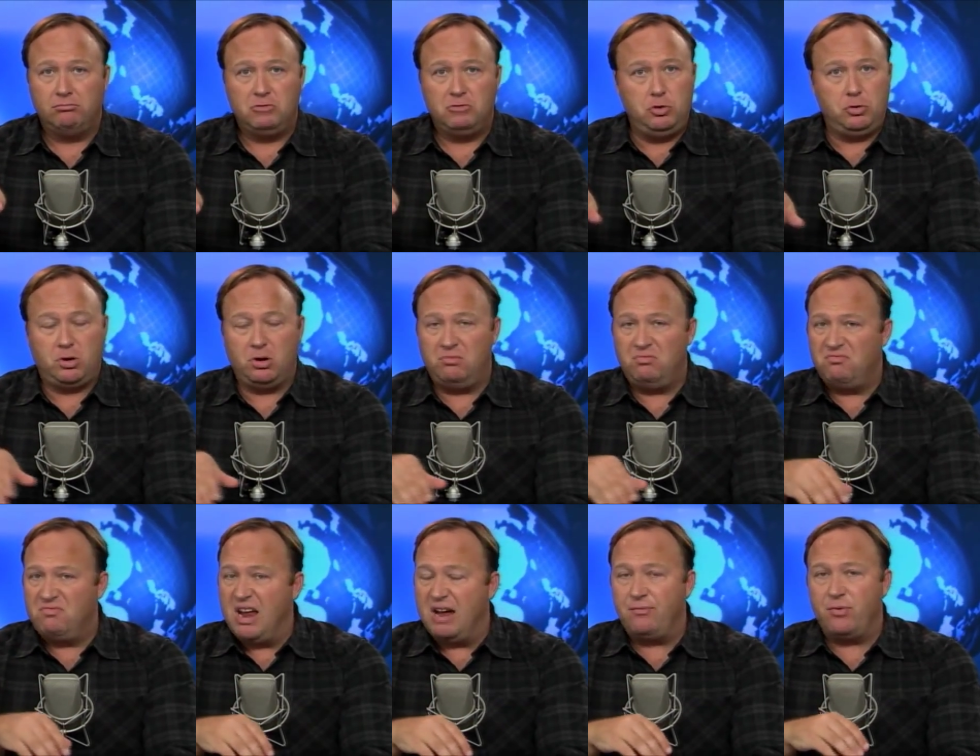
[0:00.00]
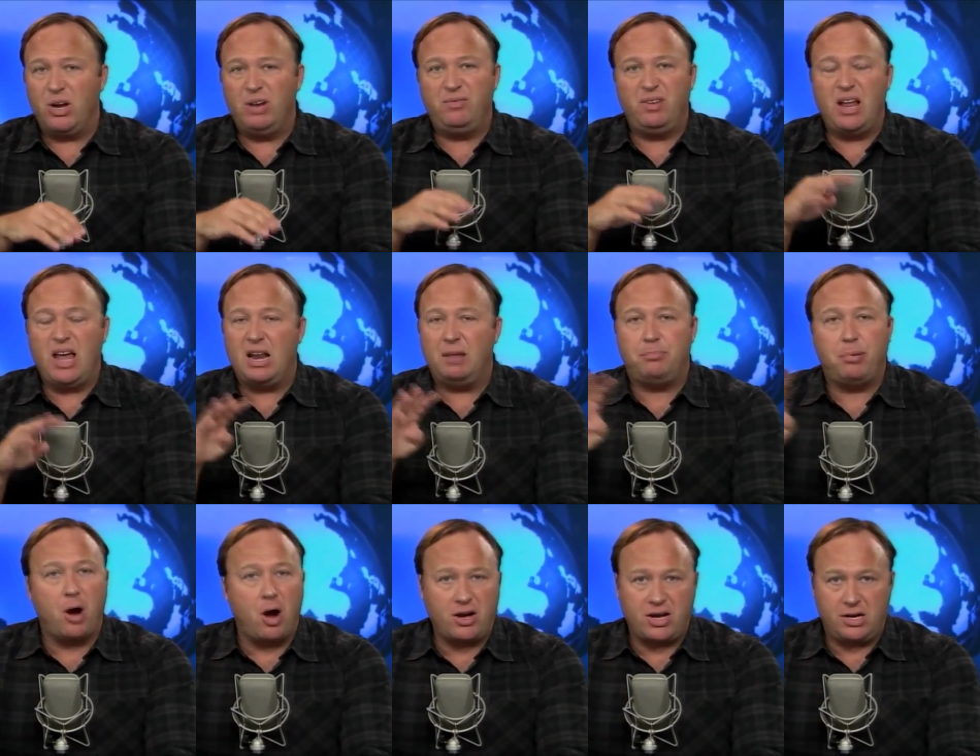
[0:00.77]
You could have never even had a
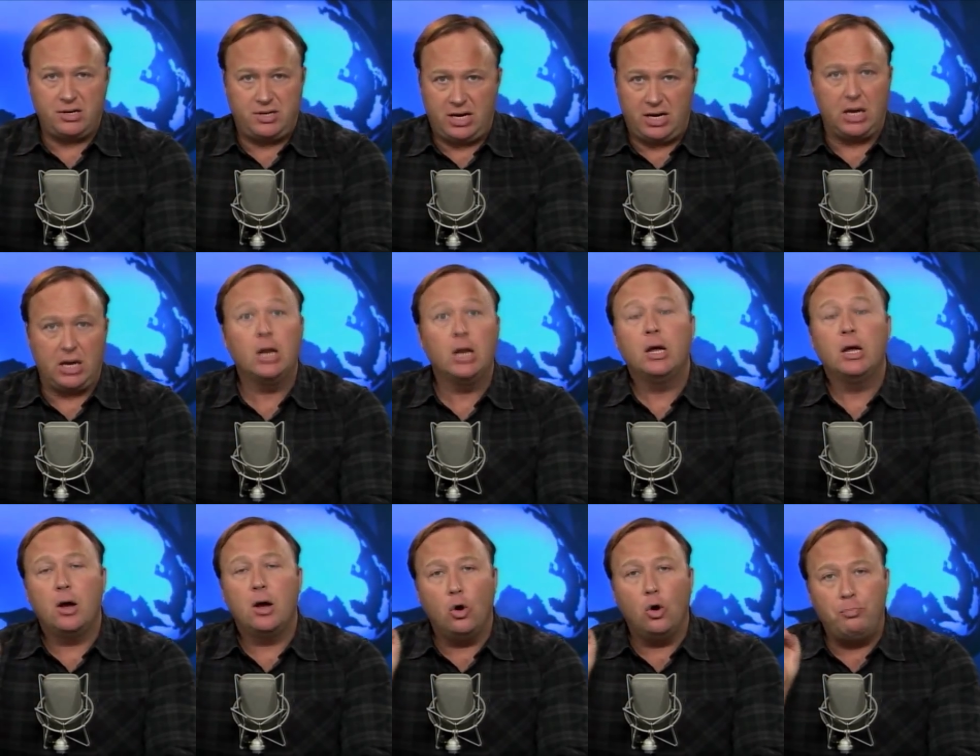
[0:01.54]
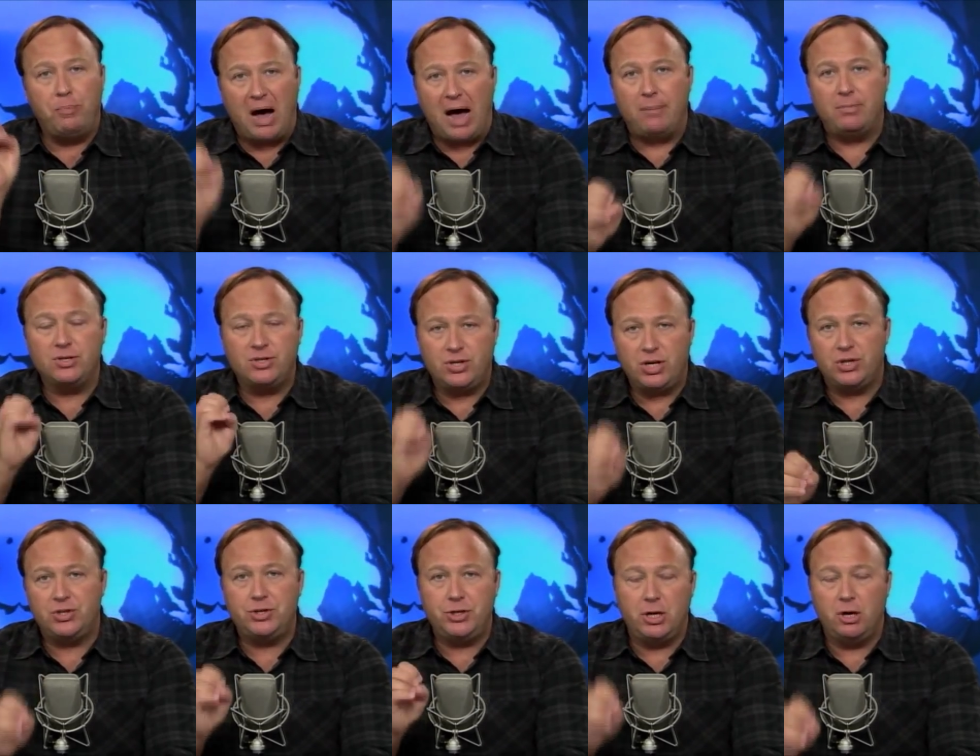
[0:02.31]
parking ticket. Obama
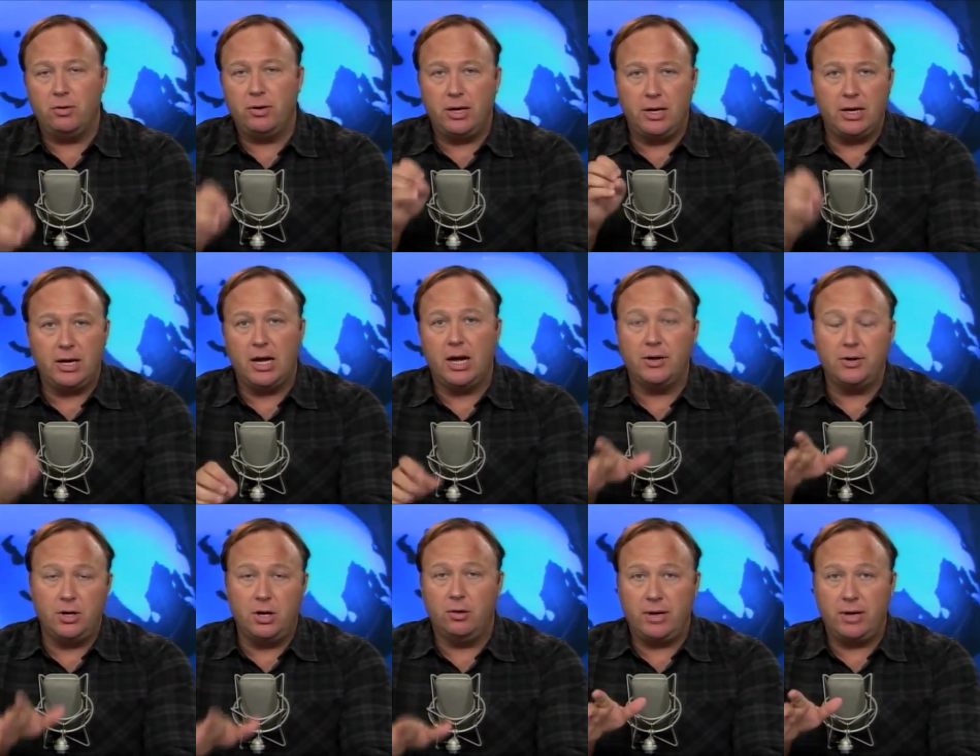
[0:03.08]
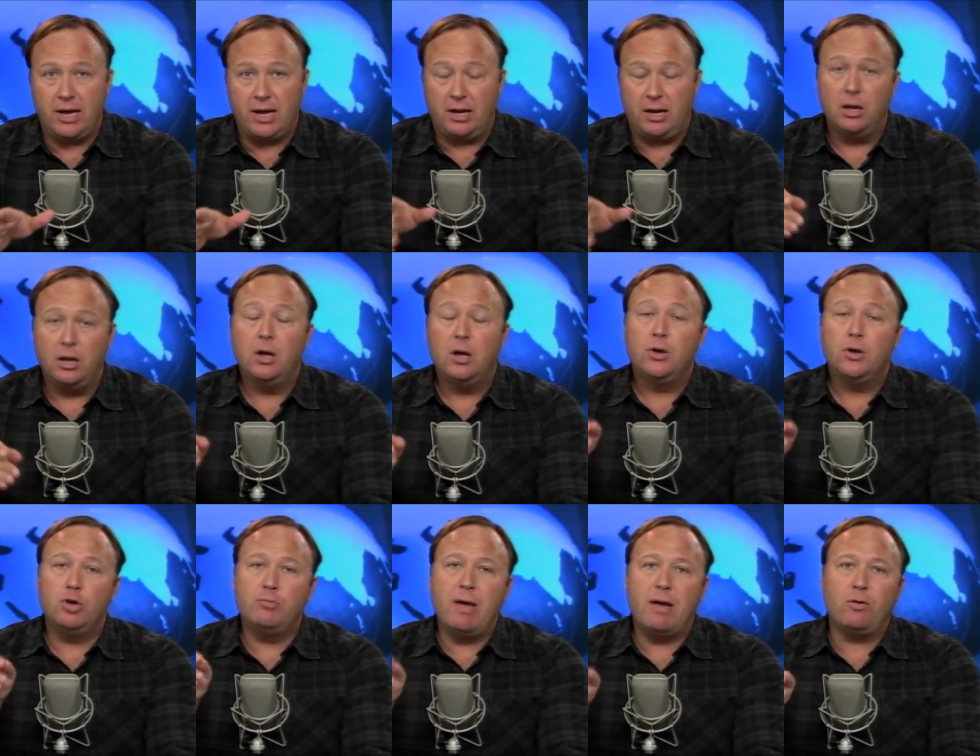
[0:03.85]
says you don't get a gun, you don't get it.
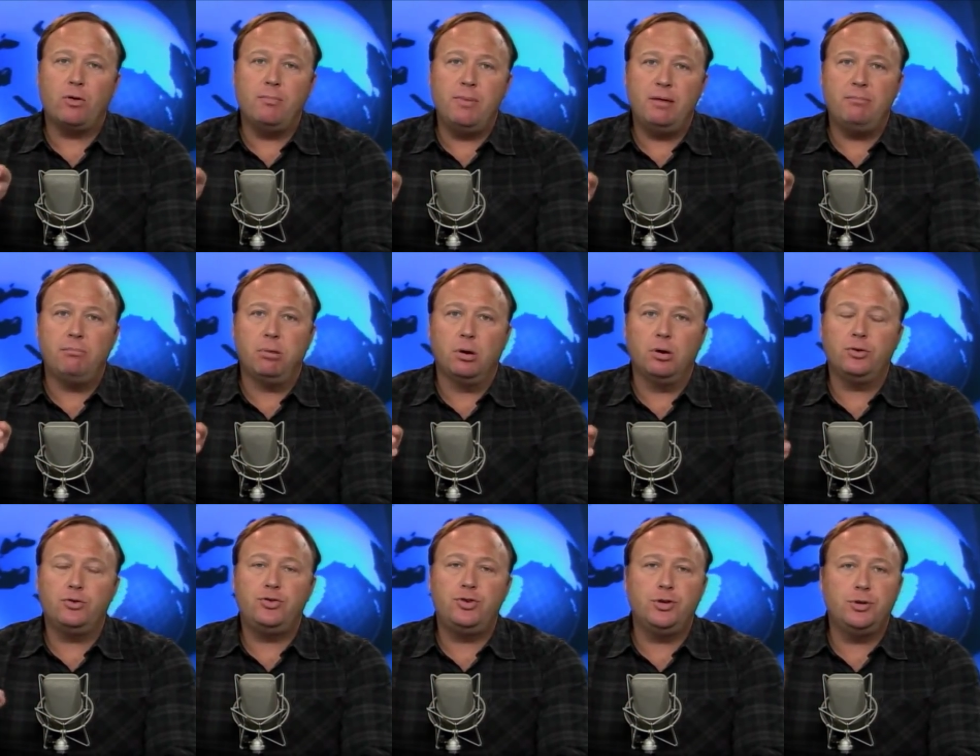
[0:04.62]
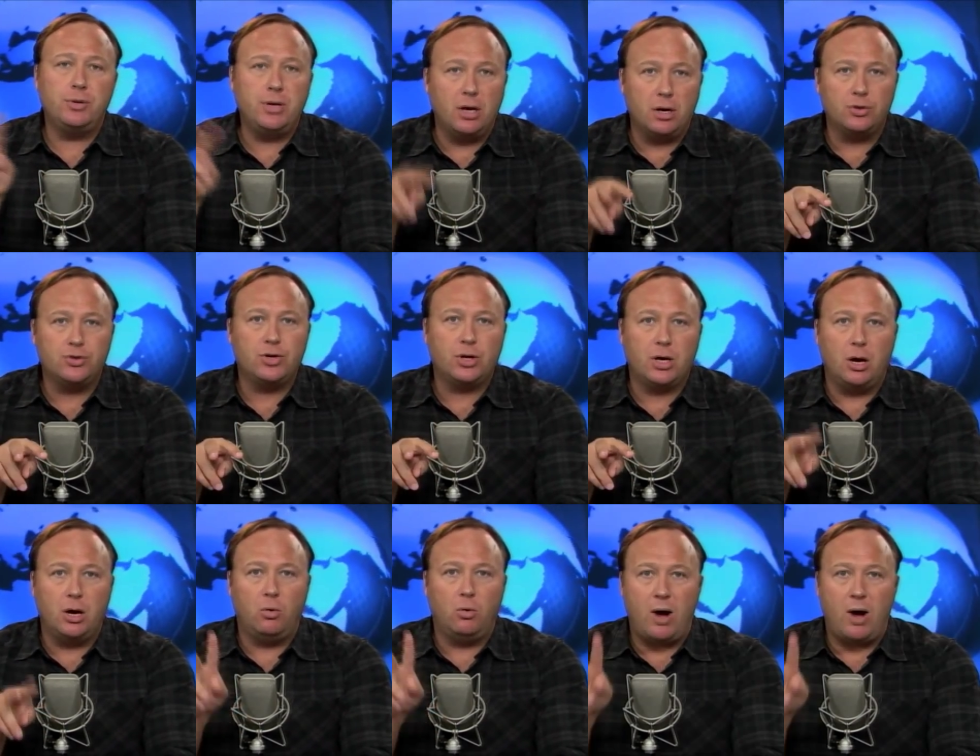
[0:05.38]
You may remember 2 years
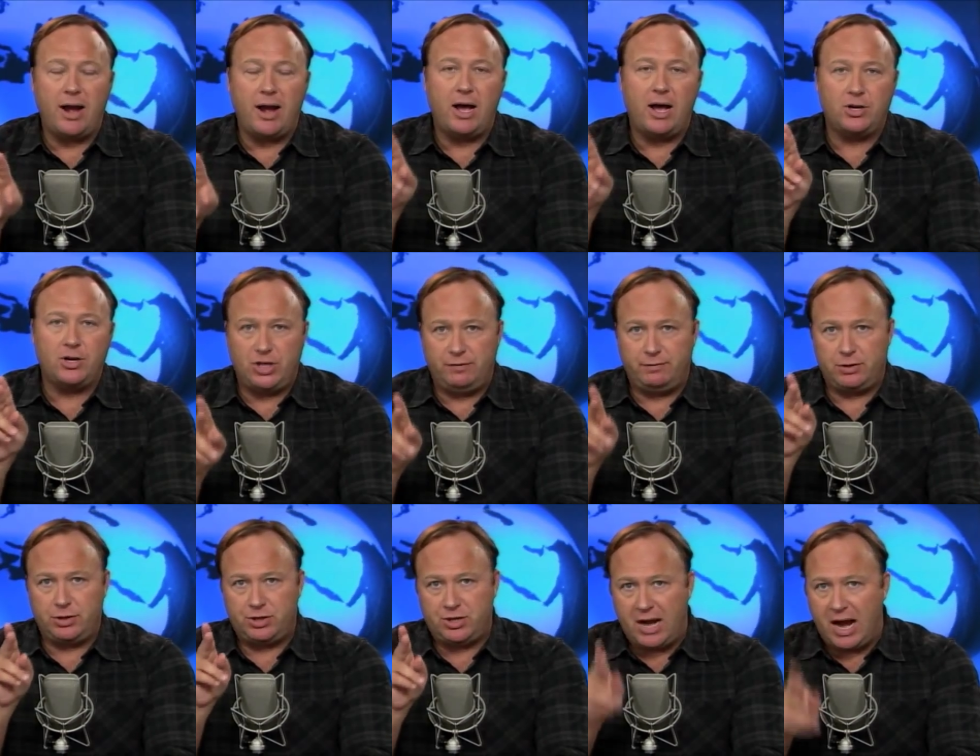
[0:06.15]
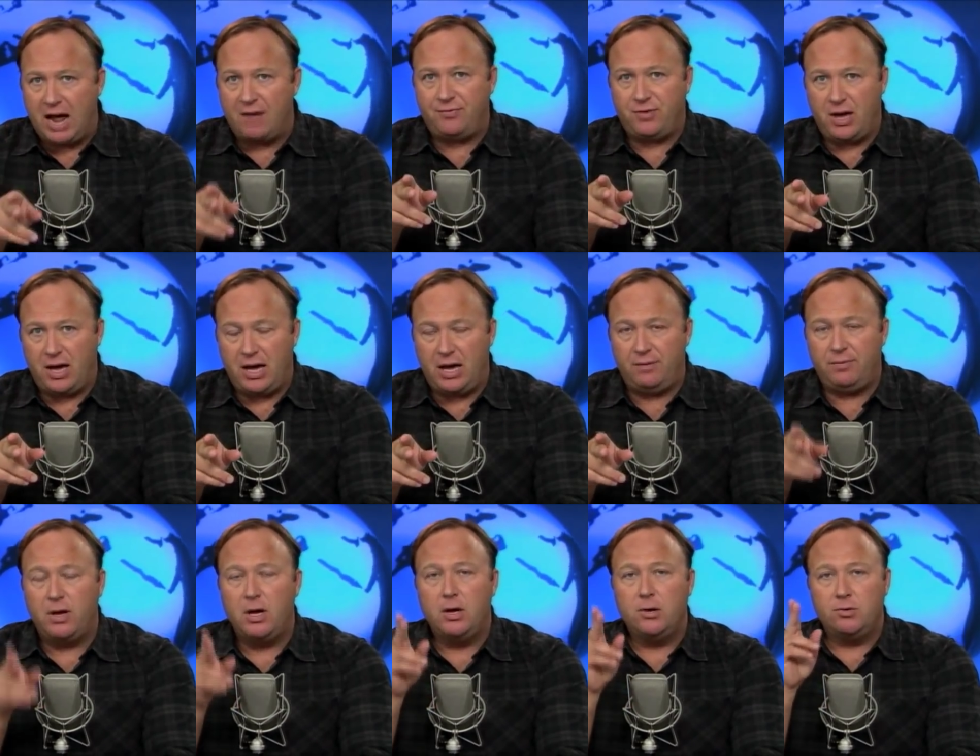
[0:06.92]
ago, White House Chief of Staff
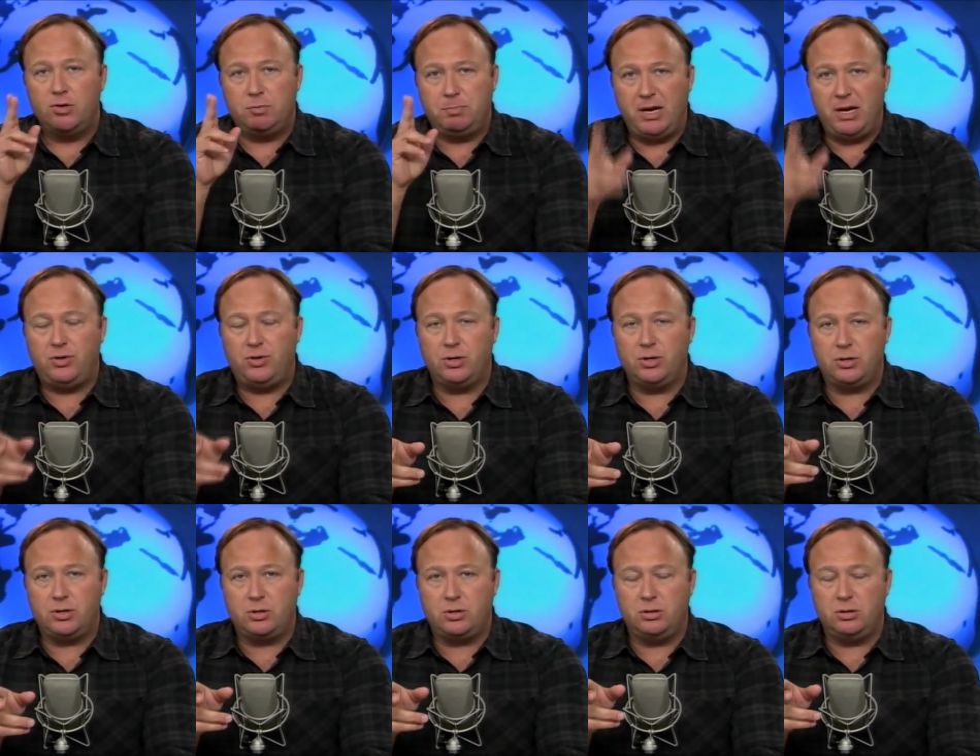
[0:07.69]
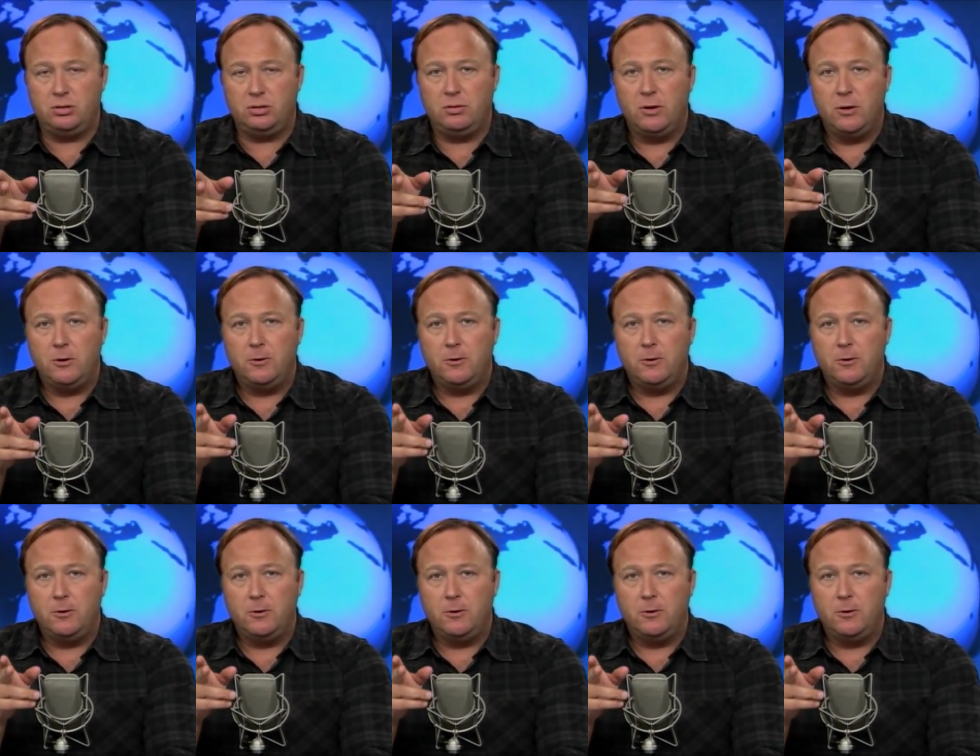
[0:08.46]
gave speeches to